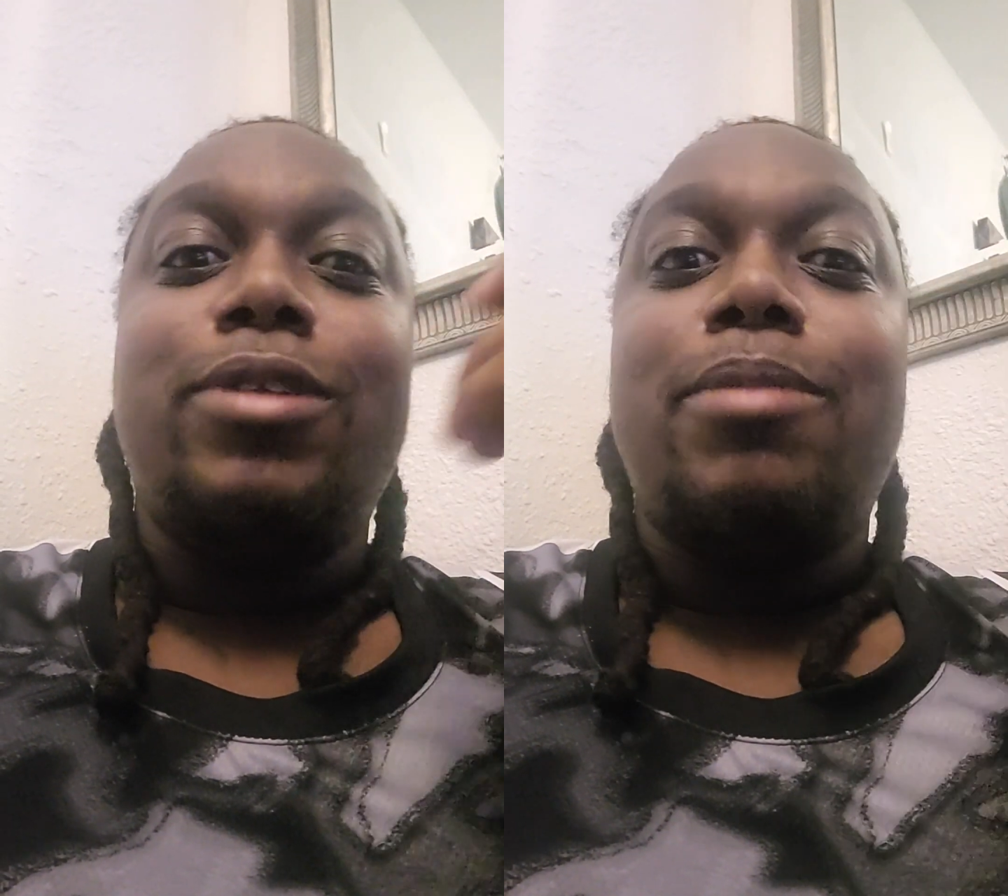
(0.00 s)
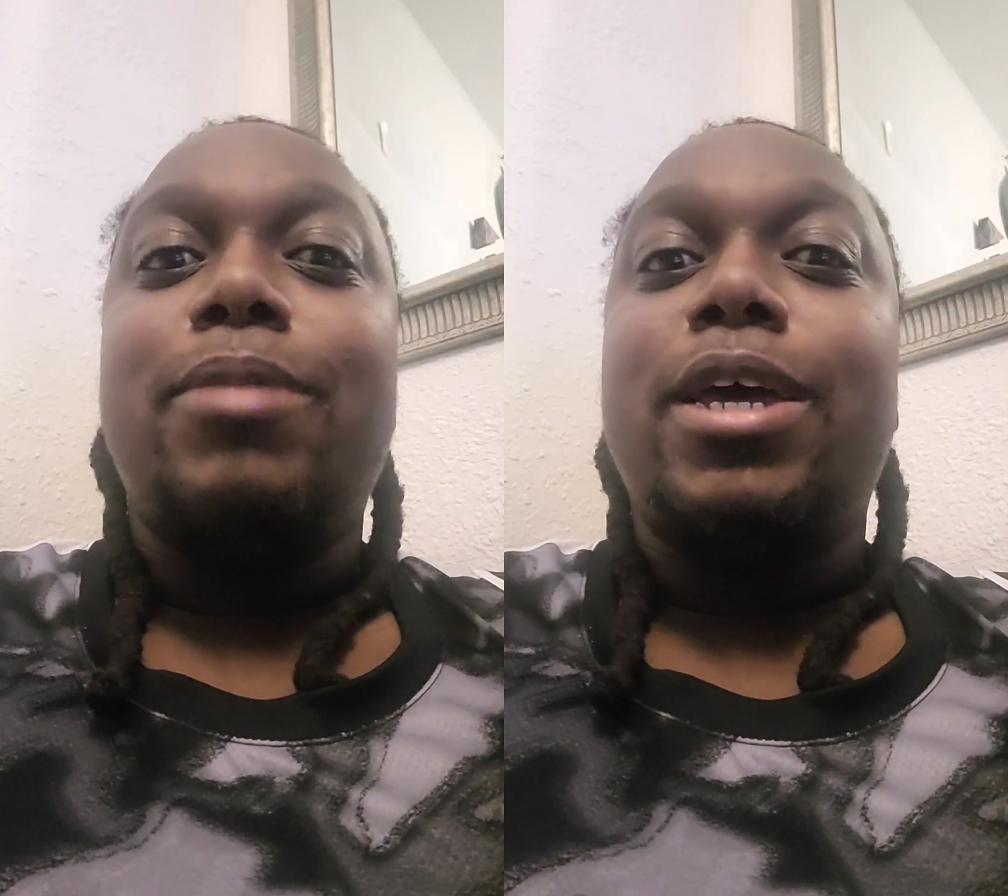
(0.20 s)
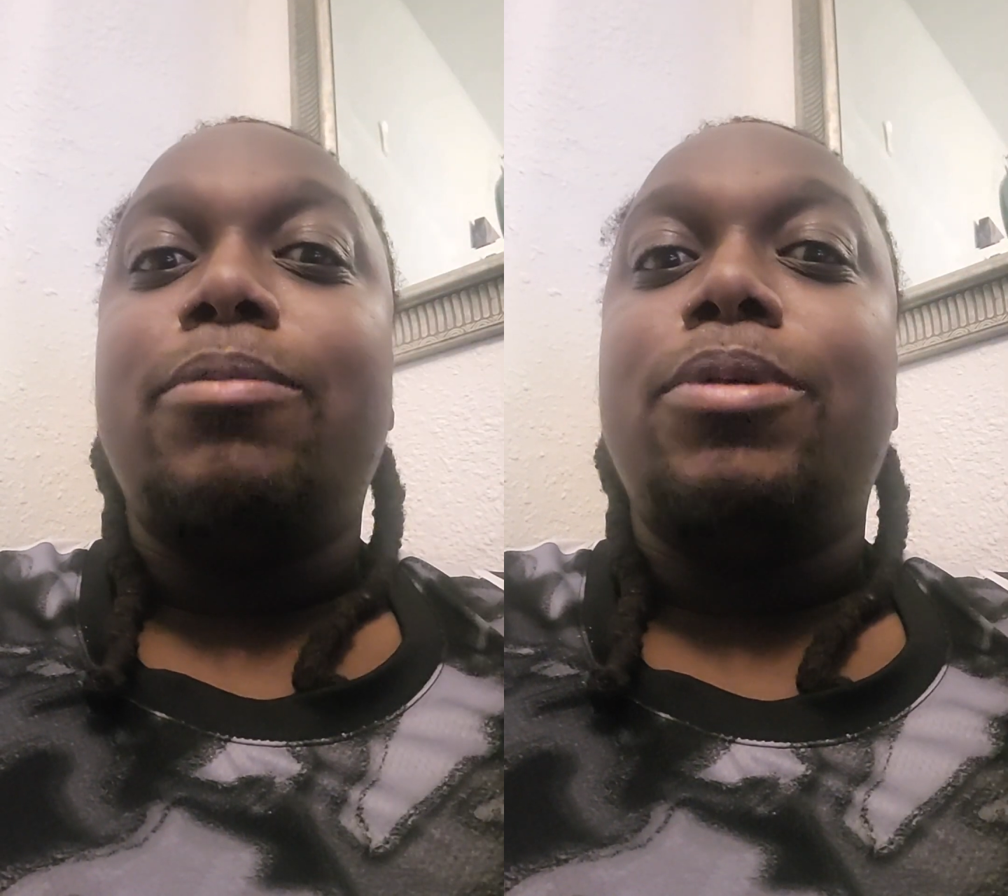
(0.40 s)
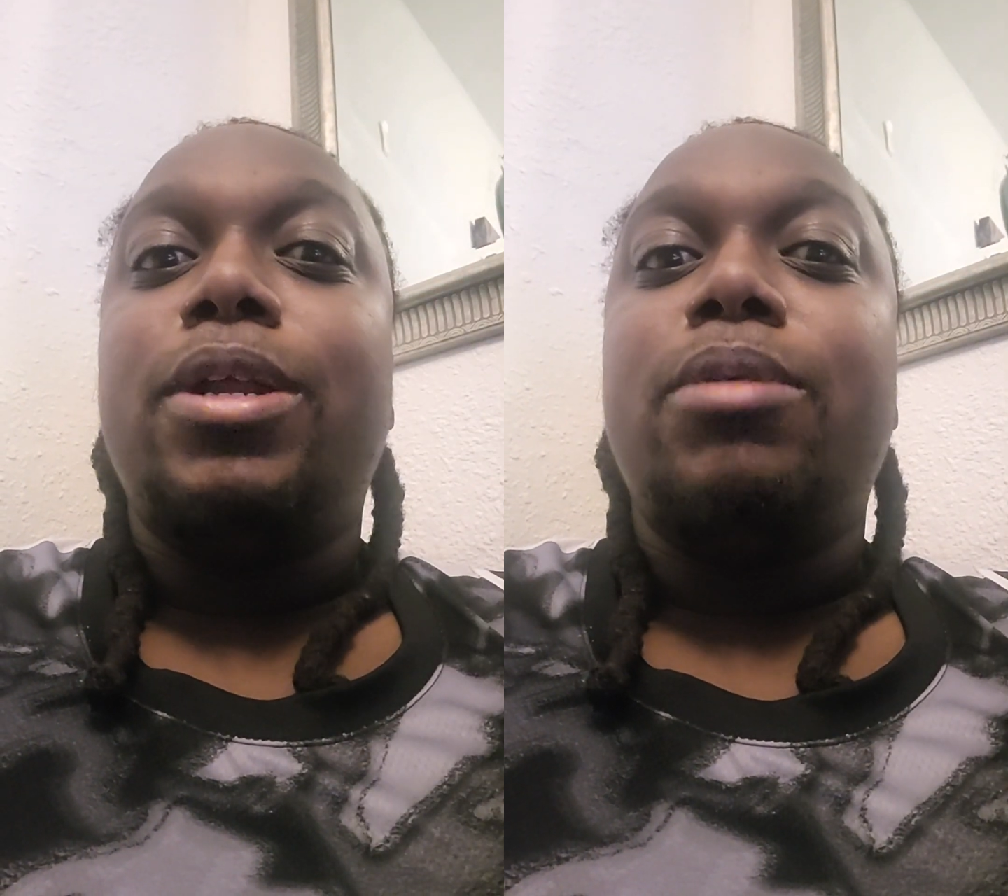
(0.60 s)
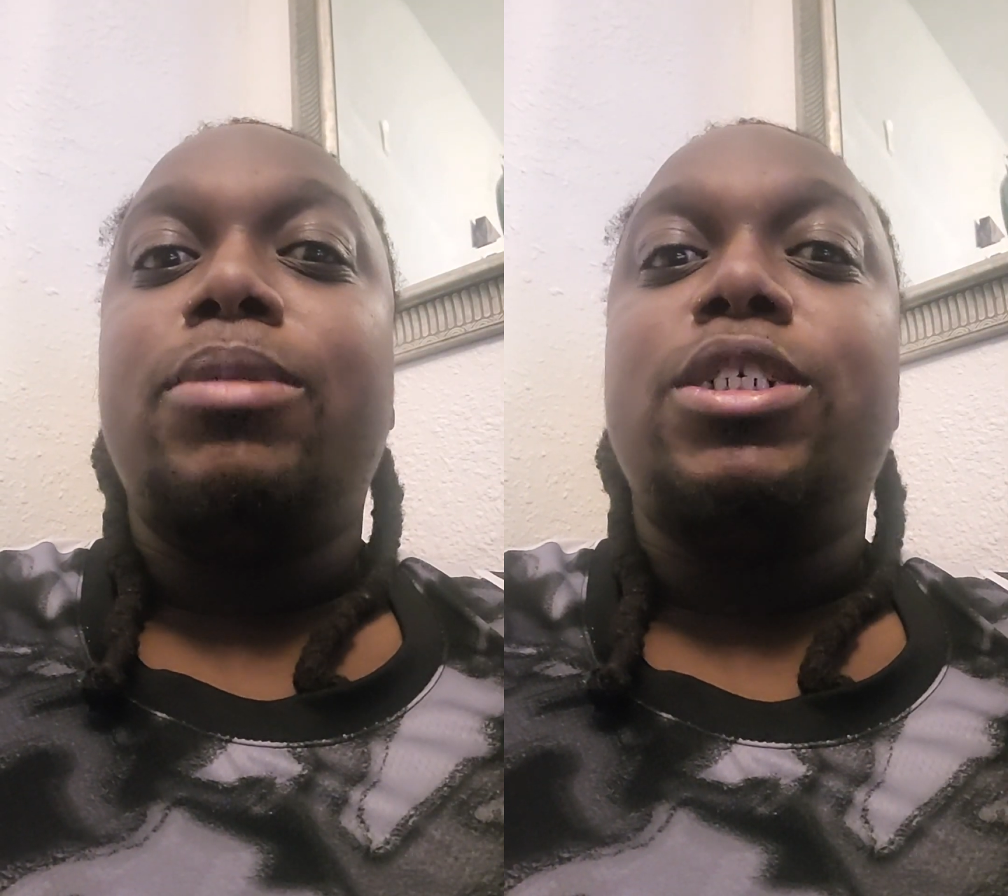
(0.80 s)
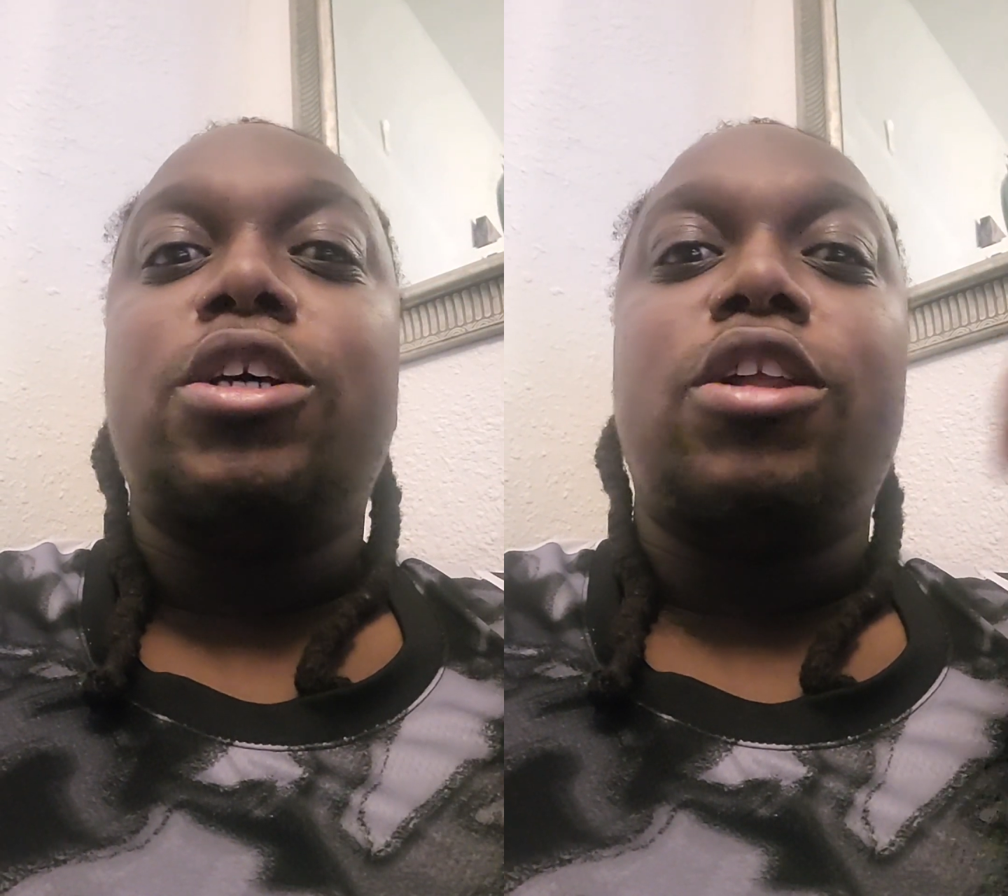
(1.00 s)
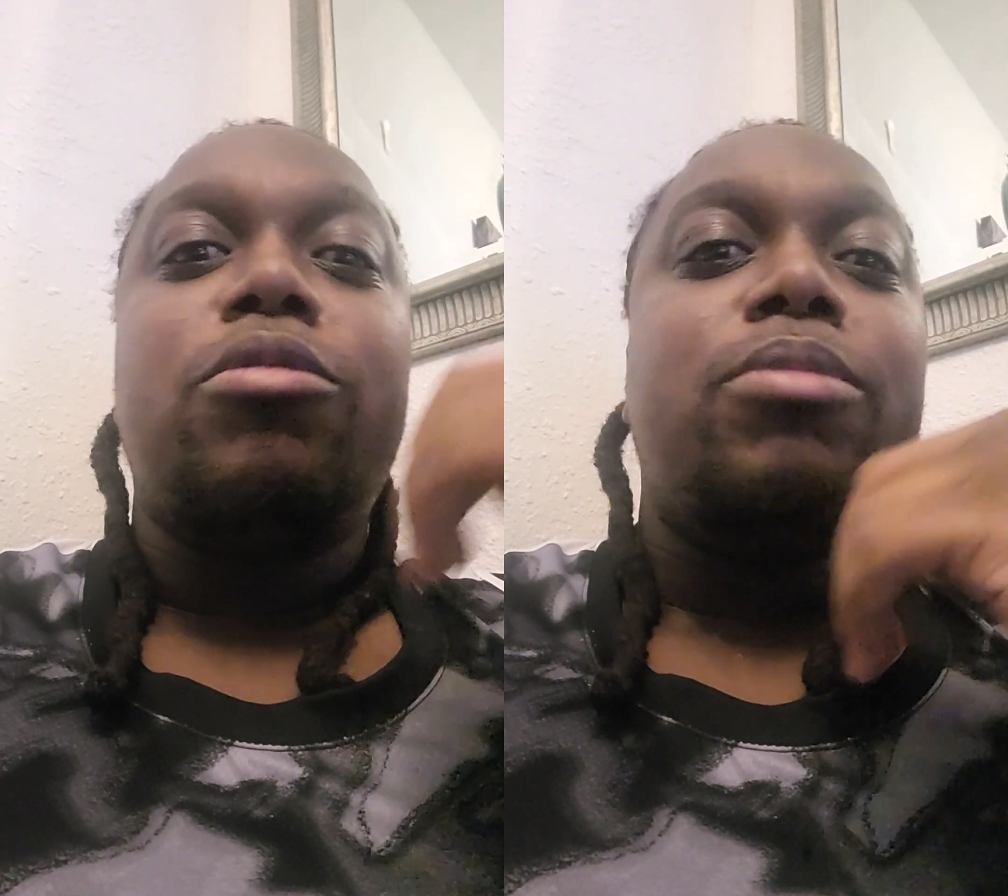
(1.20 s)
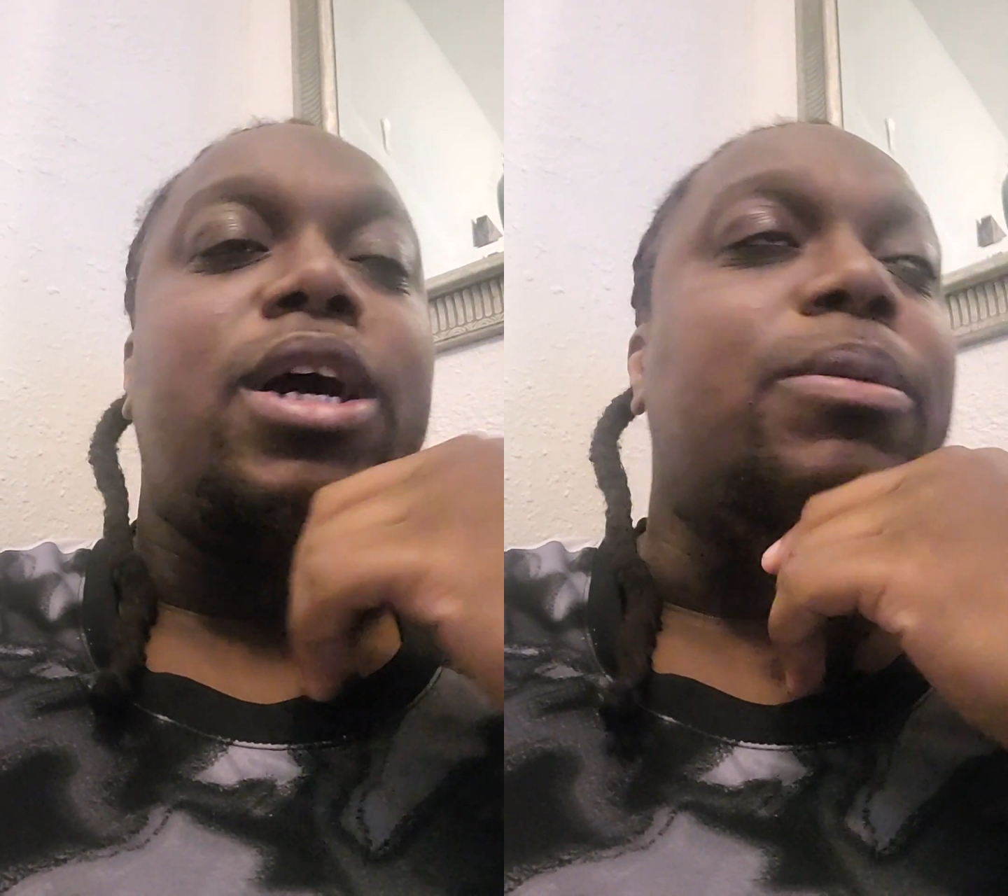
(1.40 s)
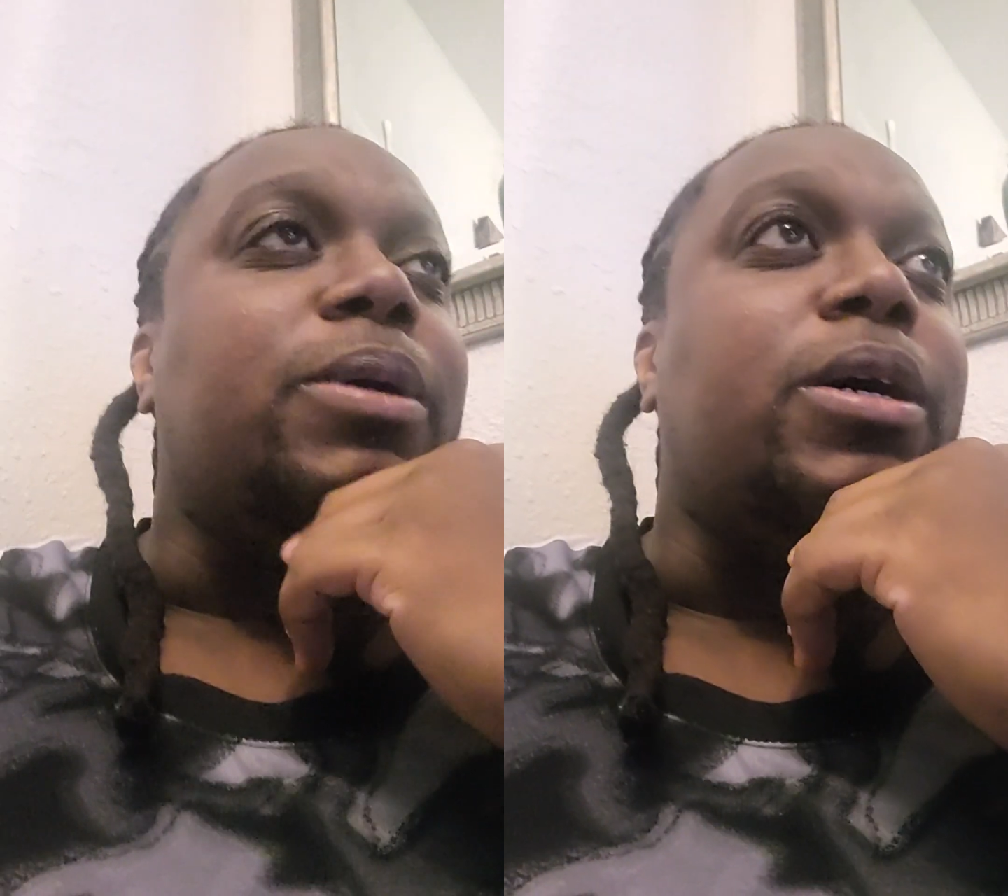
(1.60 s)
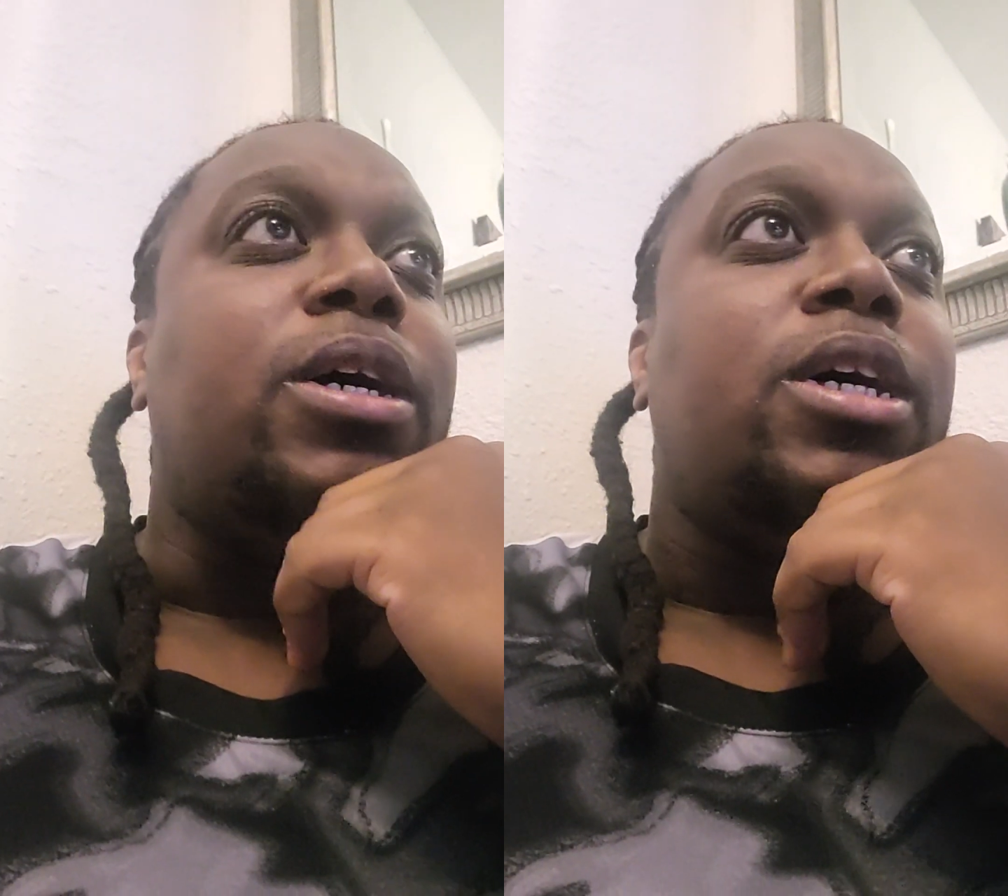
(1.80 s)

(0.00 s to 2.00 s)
they may put in Michelle Obama